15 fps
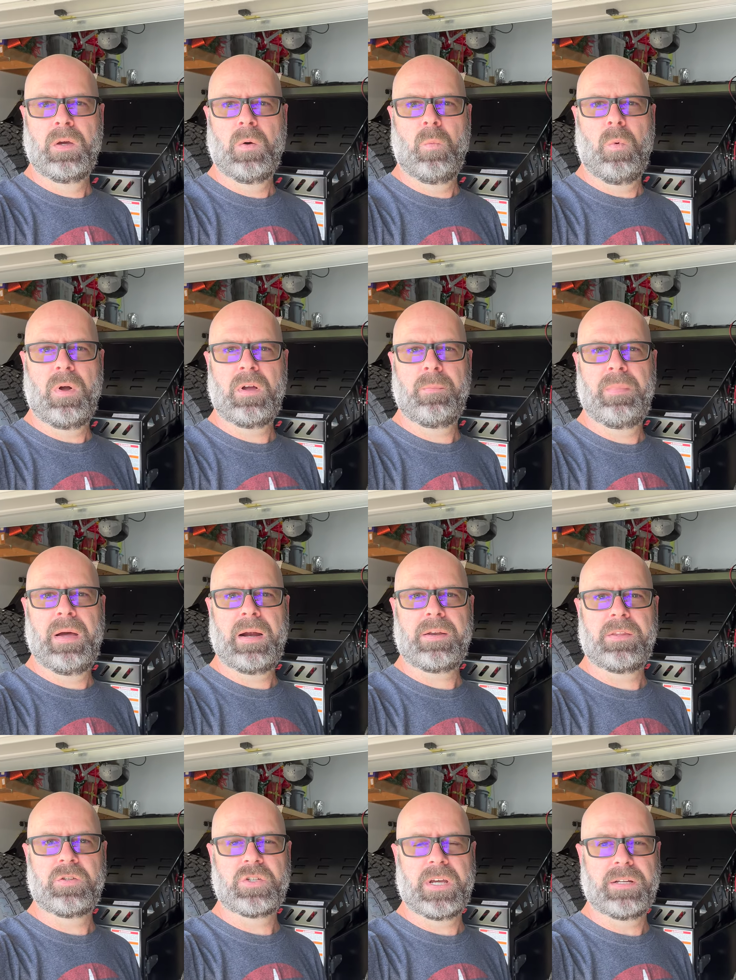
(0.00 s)
Welcome back
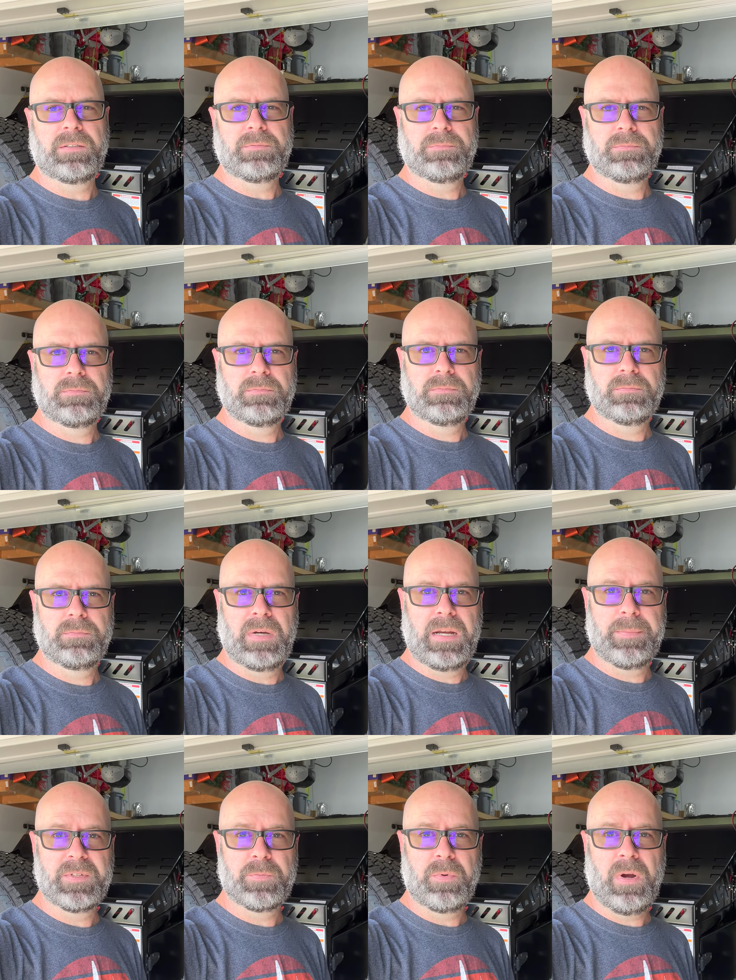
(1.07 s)
to the channel. My
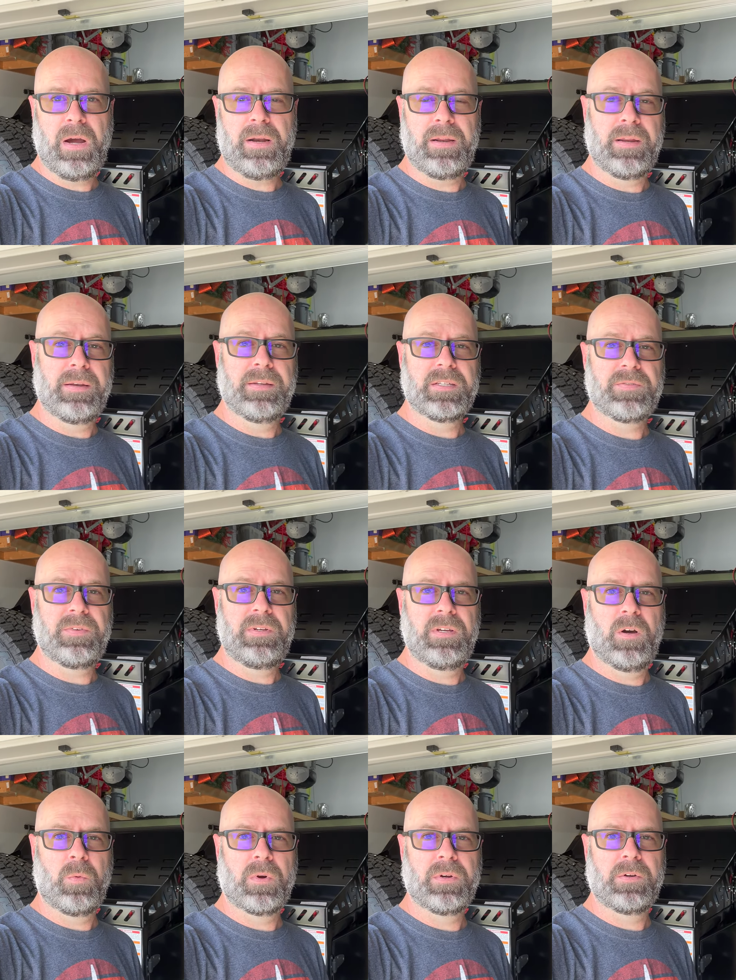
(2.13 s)
name is Brad and in this
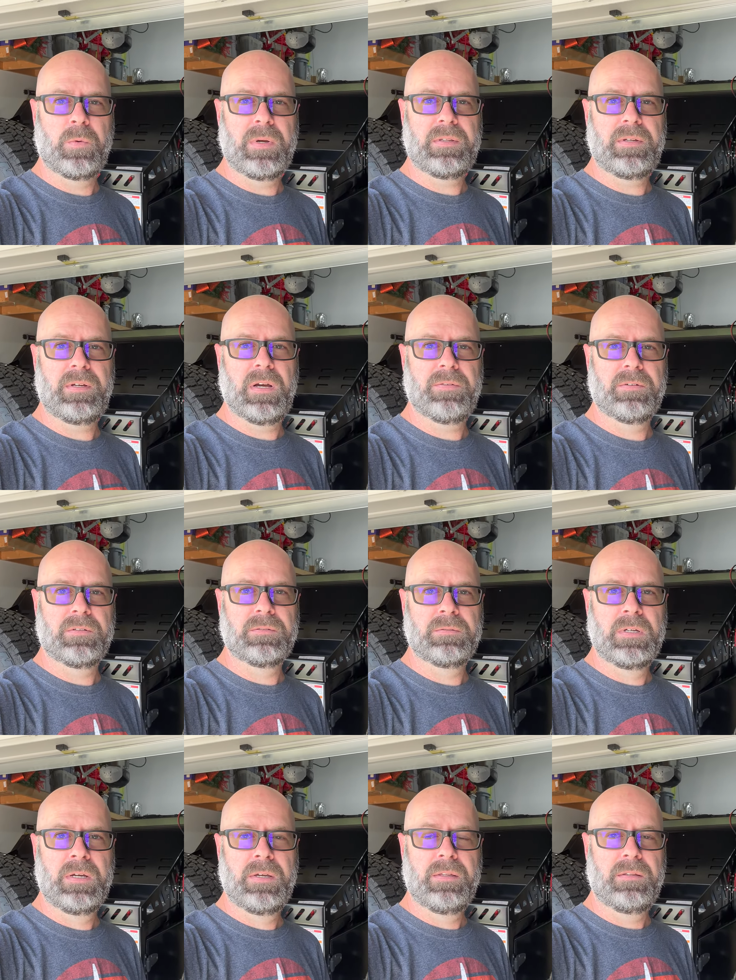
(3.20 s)
video we're going to quickly cover
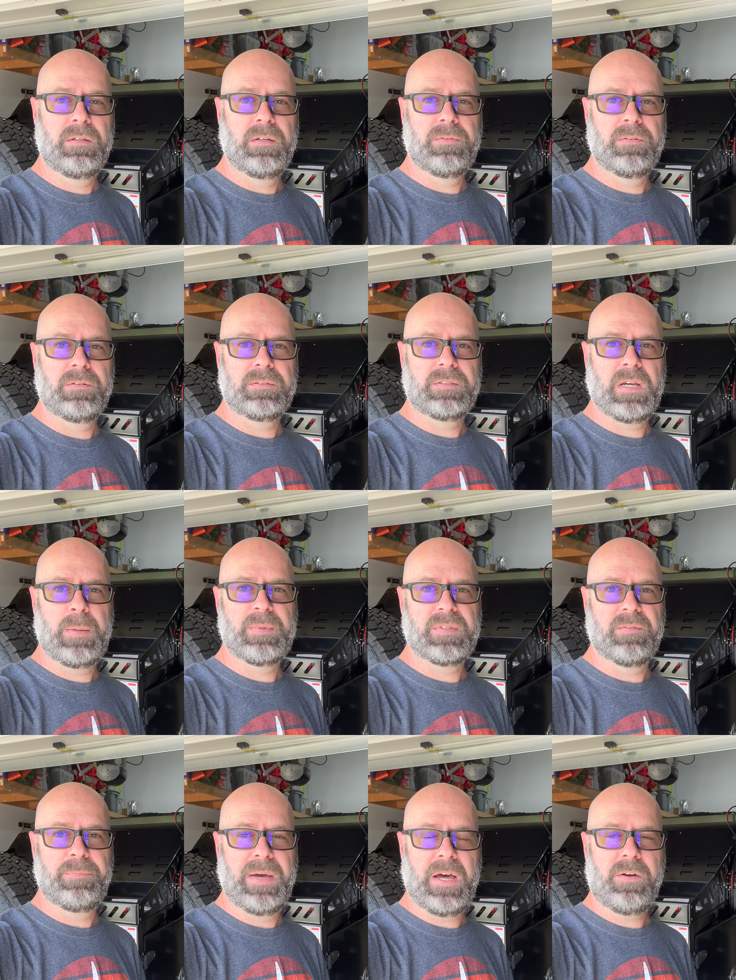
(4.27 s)
the different
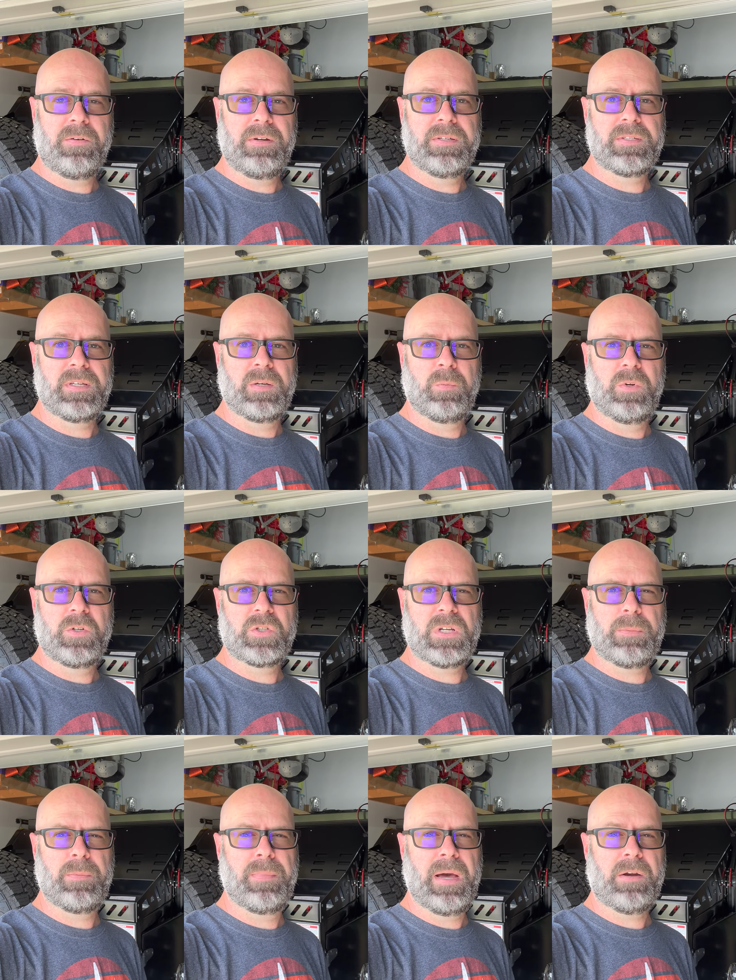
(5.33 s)
types of batteries and which
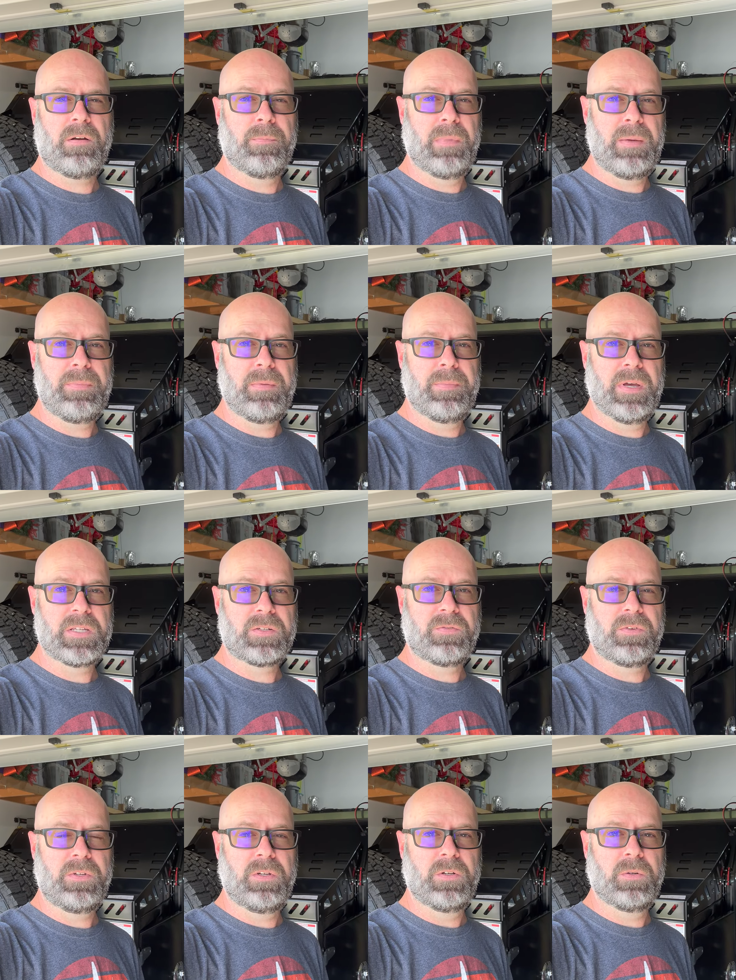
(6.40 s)
type of battery might be best
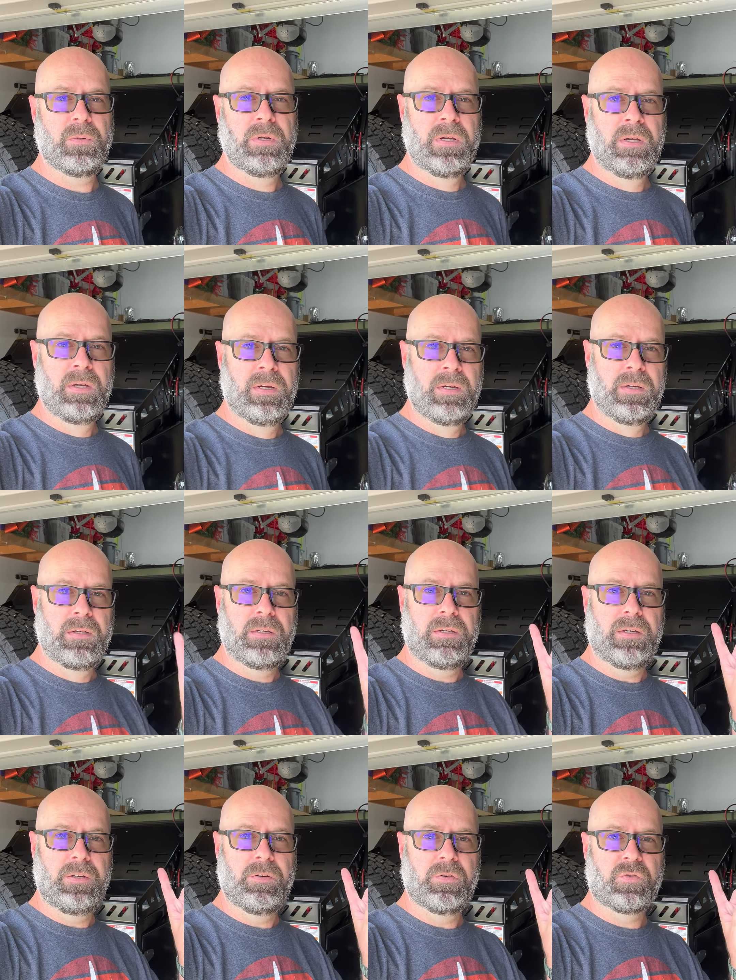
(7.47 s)
for you
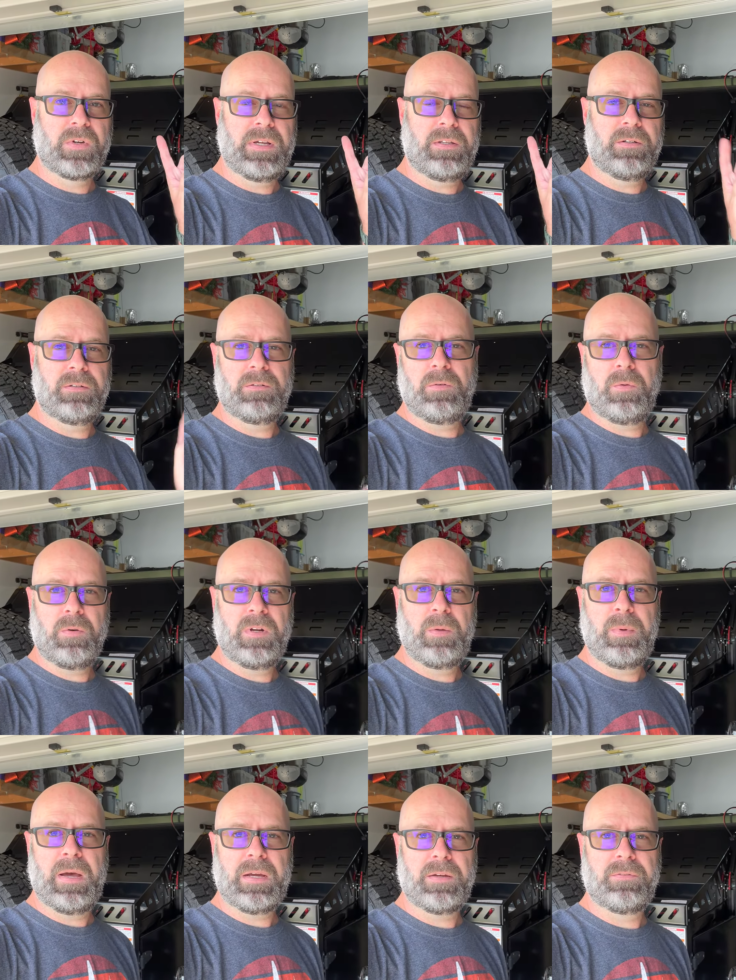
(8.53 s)
in your trailer or in the
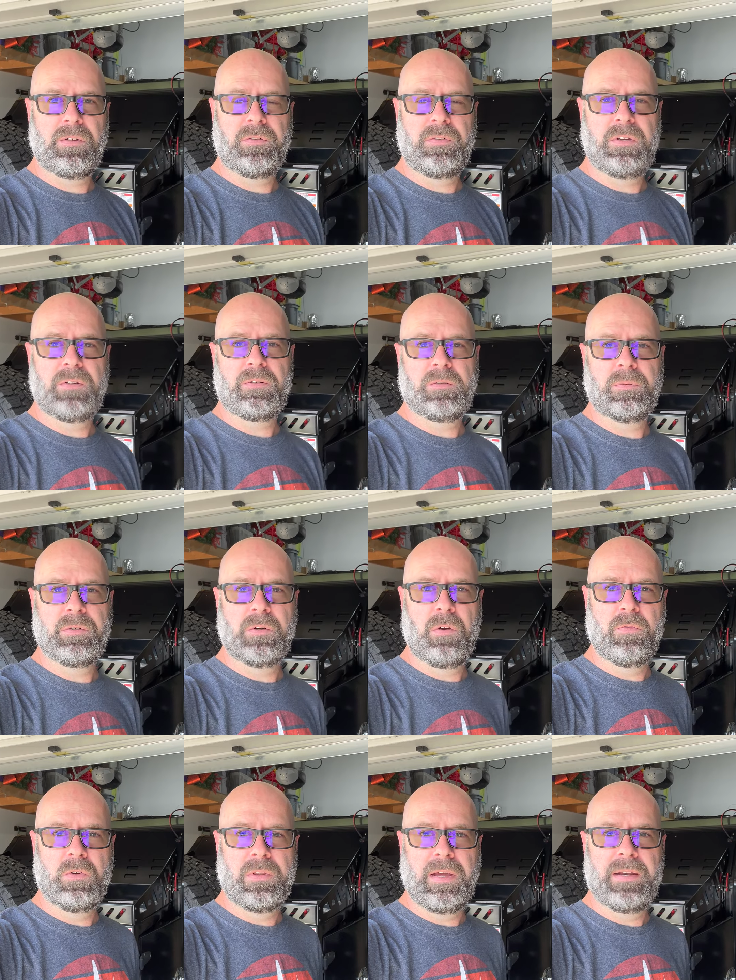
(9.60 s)
back of your vehicle when you're
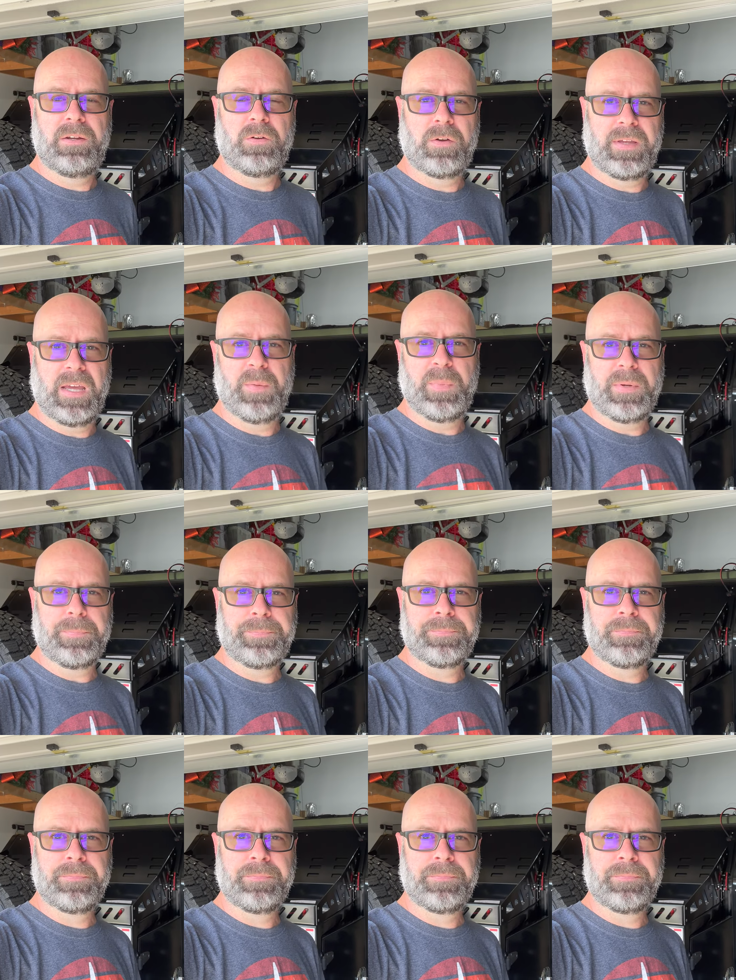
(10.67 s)
overlanding or camping.